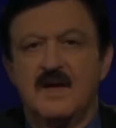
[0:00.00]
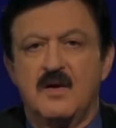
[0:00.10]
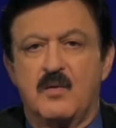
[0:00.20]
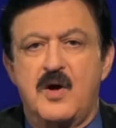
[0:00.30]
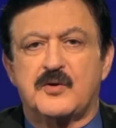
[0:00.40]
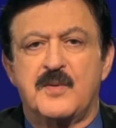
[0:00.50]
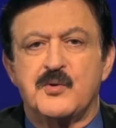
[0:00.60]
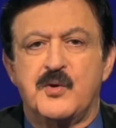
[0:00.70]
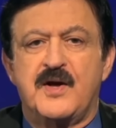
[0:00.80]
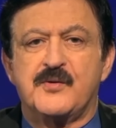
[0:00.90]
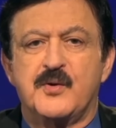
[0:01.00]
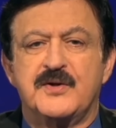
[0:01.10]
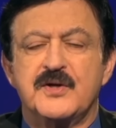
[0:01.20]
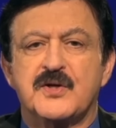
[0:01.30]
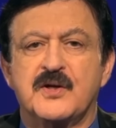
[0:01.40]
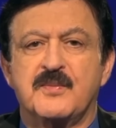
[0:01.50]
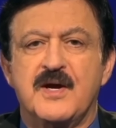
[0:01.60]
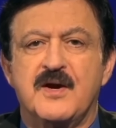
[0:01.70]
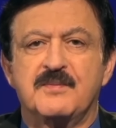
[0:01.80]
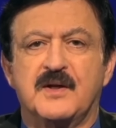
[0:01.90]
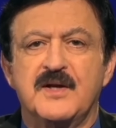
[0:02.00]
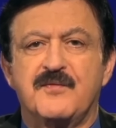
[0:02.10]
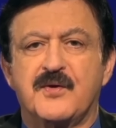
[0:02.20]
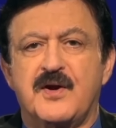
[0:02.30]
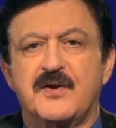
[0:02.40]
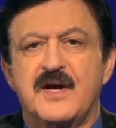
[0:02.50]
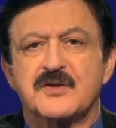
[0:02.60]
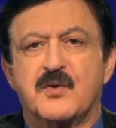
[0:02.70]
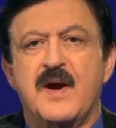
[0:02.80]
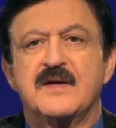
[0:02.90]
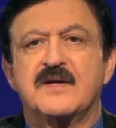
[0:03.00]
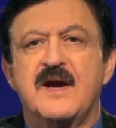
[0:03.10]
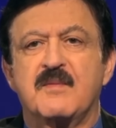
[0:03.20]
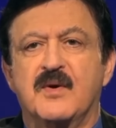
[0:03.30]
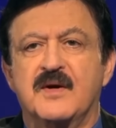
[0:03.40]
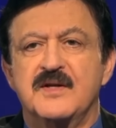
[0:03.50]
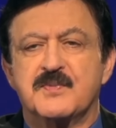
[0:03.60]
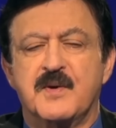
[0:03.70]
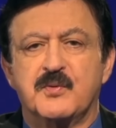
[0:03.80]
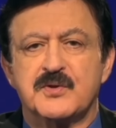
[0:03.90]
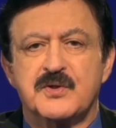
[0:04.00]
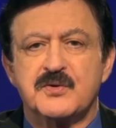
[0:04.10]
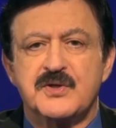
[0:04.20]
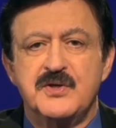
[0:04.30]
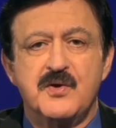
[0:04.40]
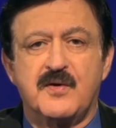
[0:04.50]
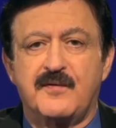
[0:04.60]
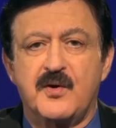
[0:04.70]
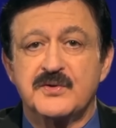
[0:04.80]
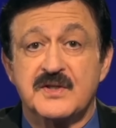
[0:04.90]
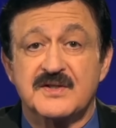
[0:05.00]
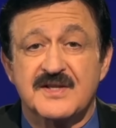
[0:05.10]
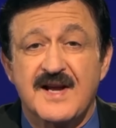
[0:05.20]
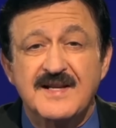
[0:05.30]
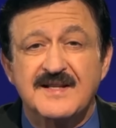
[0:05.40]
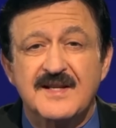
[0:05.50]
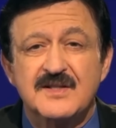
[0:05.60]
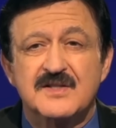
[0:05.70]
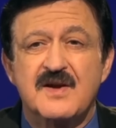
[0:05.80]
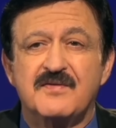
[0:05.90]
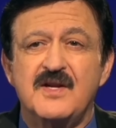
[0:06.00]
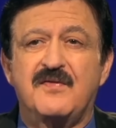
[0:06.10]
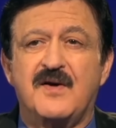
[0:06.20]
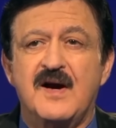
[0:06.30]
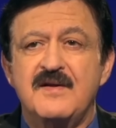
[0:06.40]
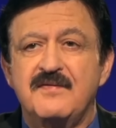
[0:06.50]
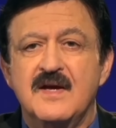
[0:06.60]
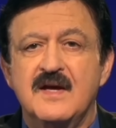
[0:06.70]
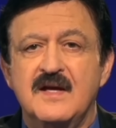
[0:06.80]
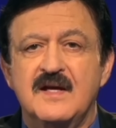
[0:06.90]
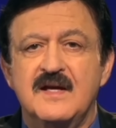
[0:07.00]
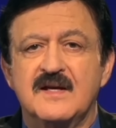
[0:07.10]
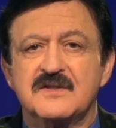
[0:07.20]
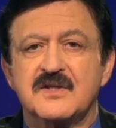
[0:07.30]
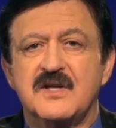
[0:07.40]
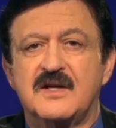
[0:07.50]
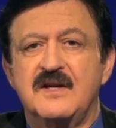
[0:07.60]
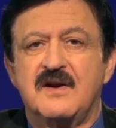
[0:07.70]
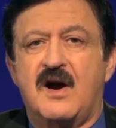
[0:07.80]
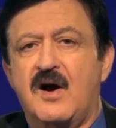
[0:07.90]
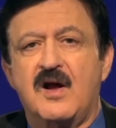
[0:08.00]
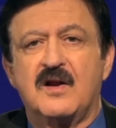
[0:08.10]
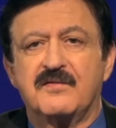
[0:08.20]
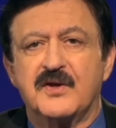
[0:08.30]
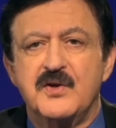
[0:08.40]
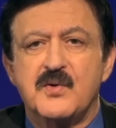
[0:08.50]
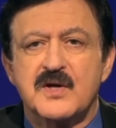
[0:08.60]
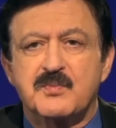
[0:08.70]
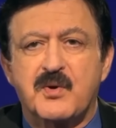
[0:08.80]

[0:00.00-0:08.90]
Welcome to another edition of Beyond Belief with our guest, Grant Cameron. He's been researching UFOs since 1975. He has studied all of the U.S.